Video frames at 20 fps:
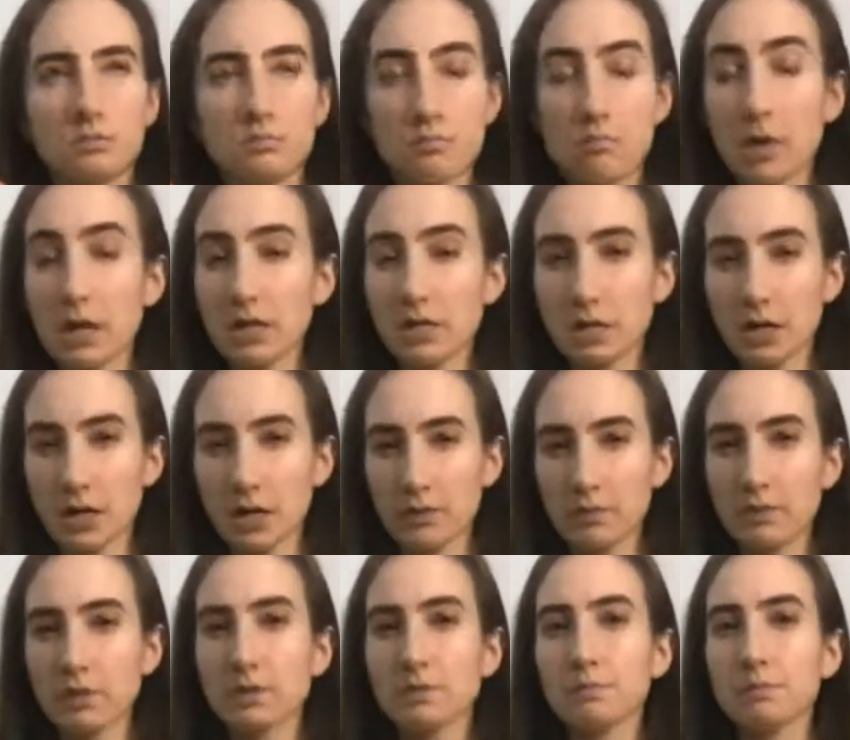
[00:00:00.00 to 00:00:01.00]
many
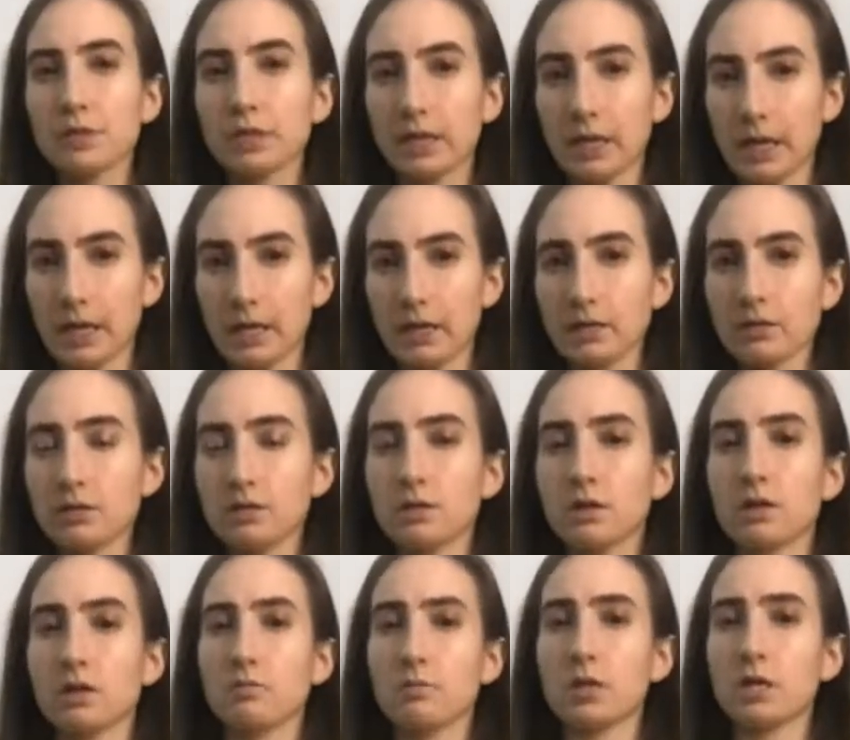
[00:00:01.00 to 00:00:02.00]
times planks
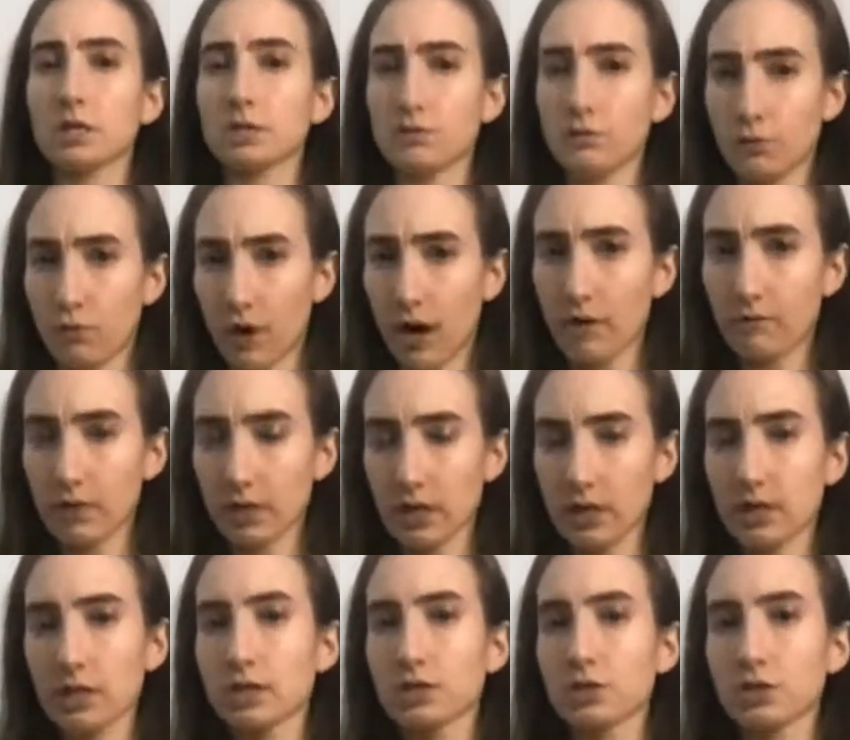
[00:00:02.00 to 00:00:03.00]
because of
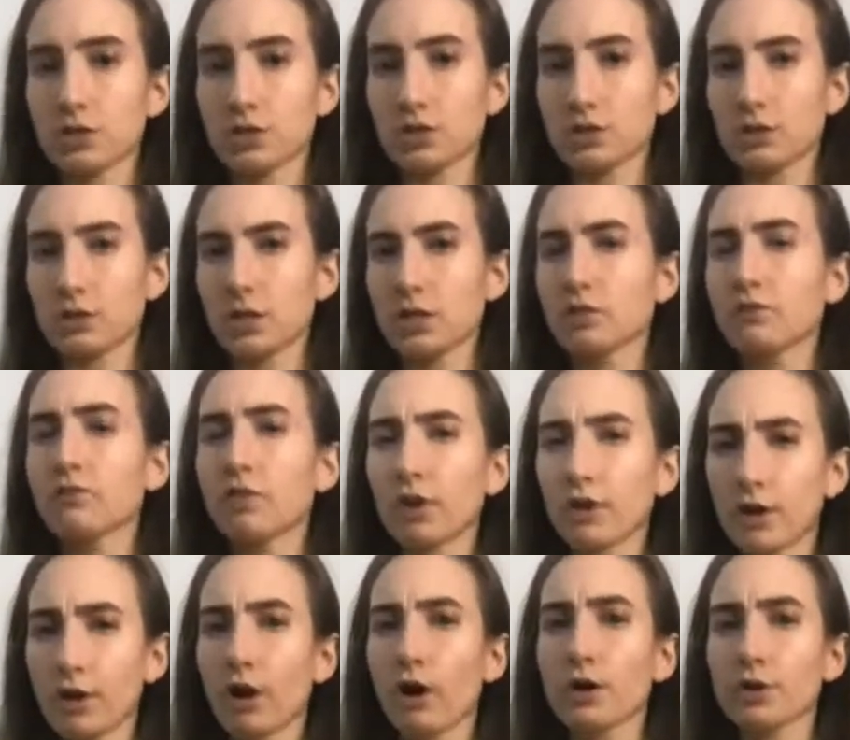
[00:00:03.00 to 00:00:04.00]
gravity. It just it's
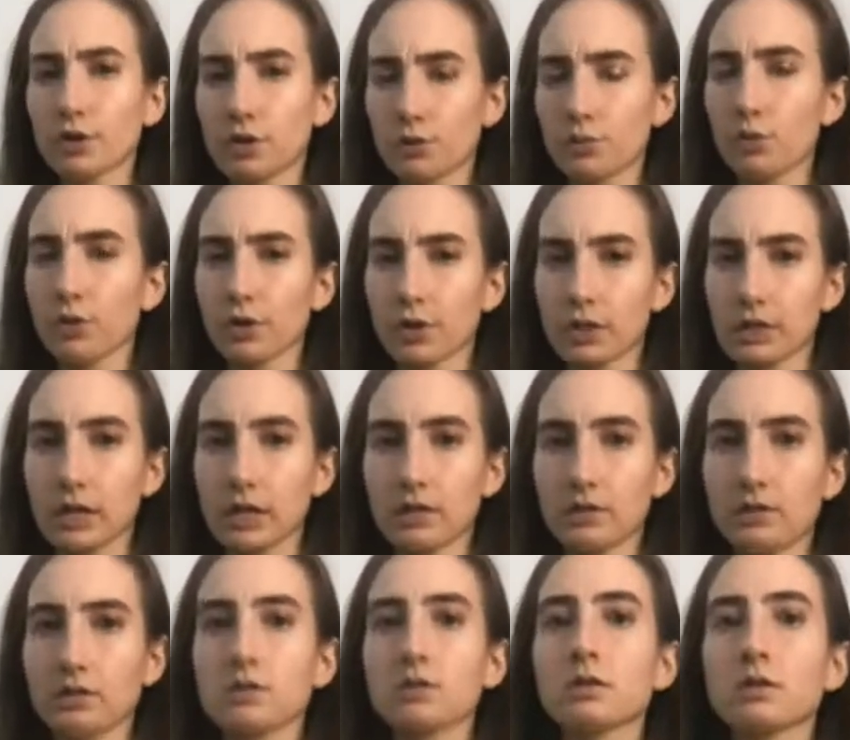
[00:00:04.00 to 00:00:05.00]
very hard to work
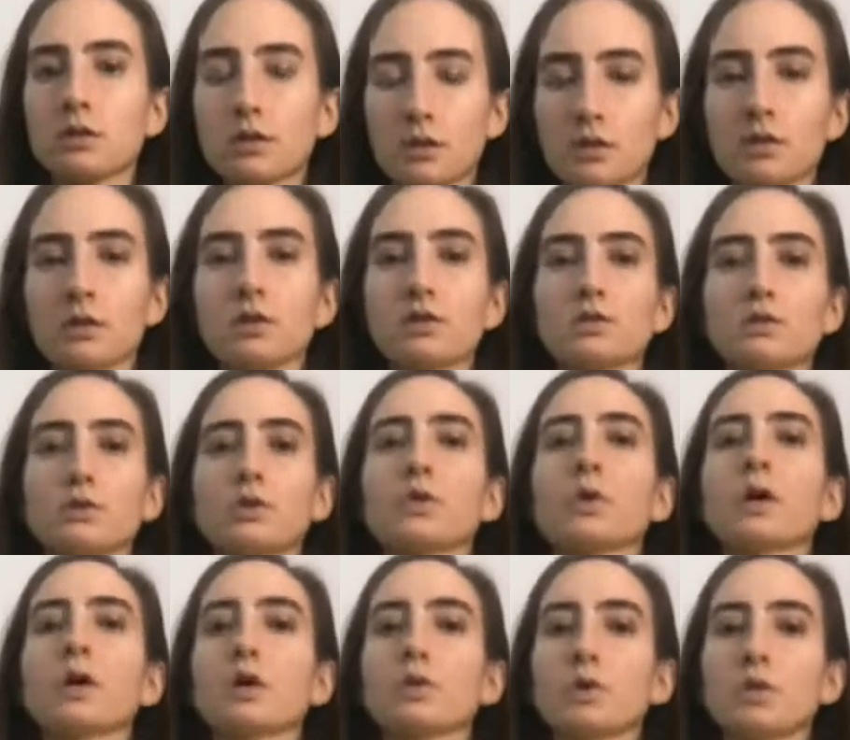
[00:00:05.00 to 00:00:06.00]
against.
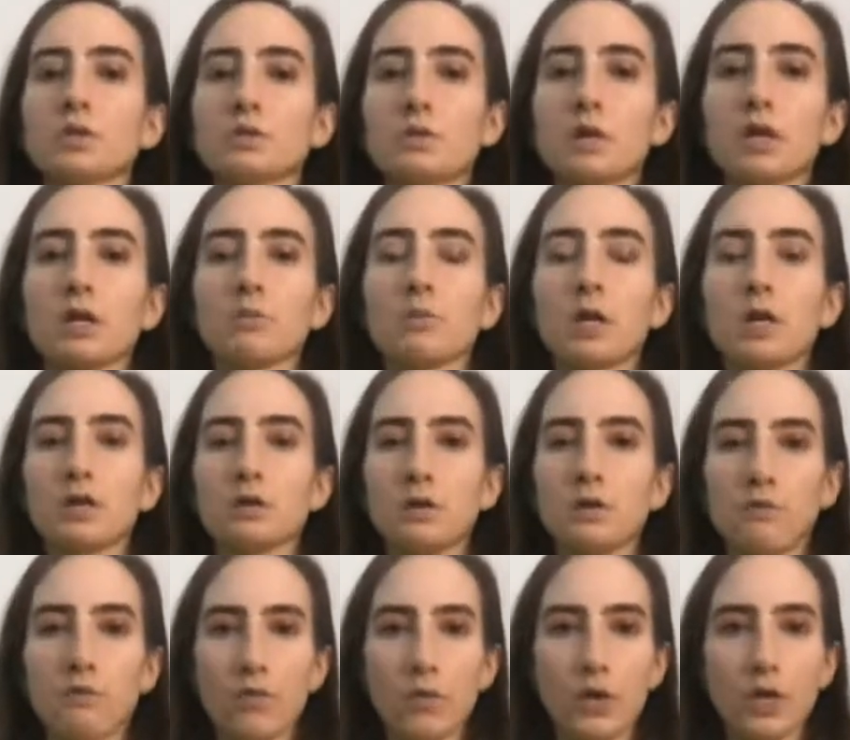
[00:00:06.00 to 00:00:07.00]
So I always recommend
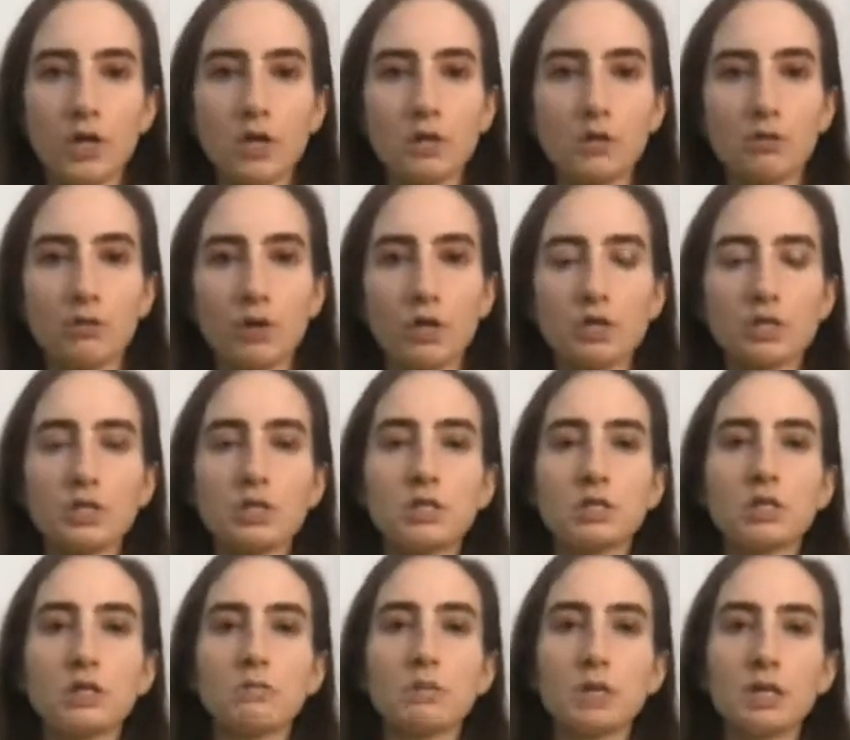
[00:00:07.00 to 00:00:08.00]
avoid crunches
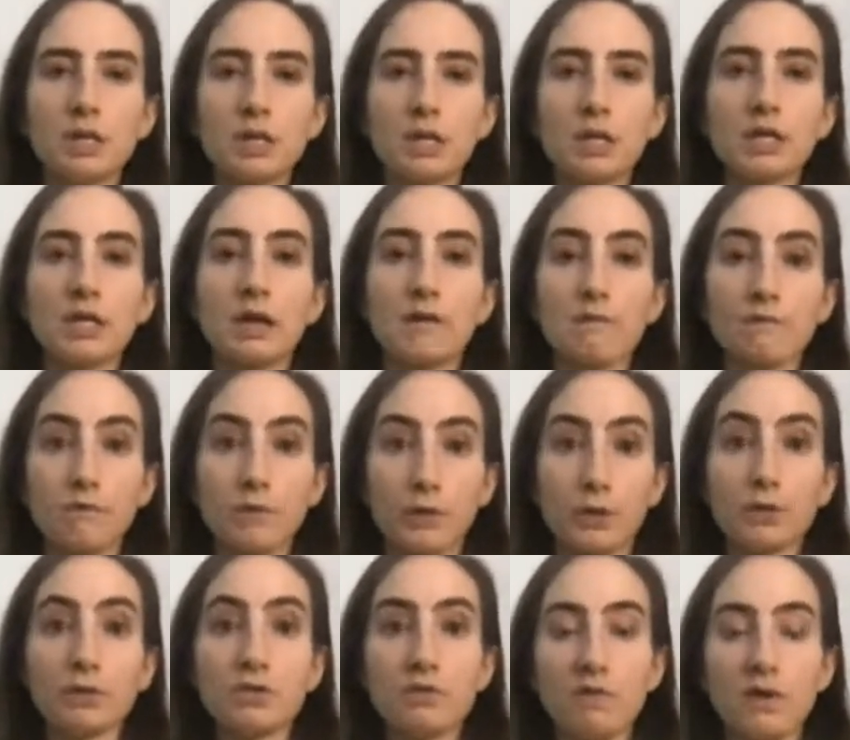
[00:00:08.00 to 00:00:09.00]
in the beginning in that
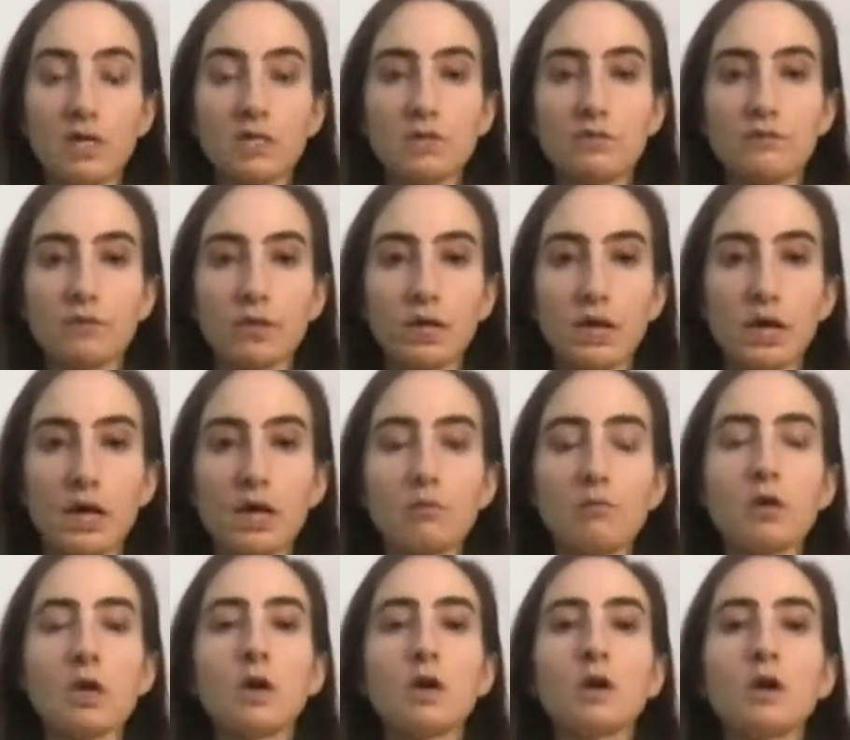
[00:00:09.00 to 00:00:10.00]
first phase of
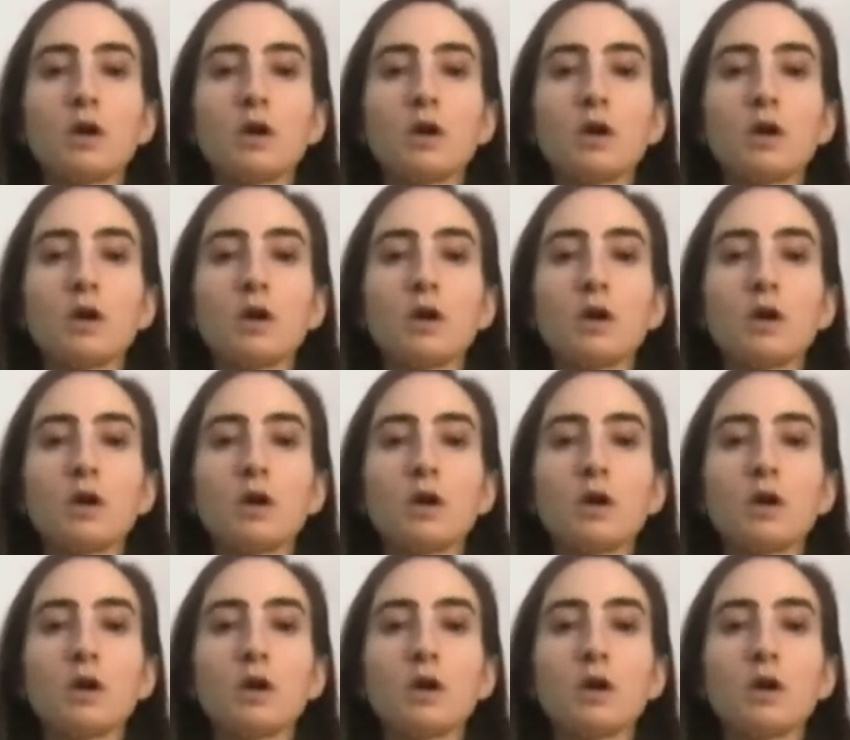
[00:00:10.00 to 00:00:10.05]
rehab.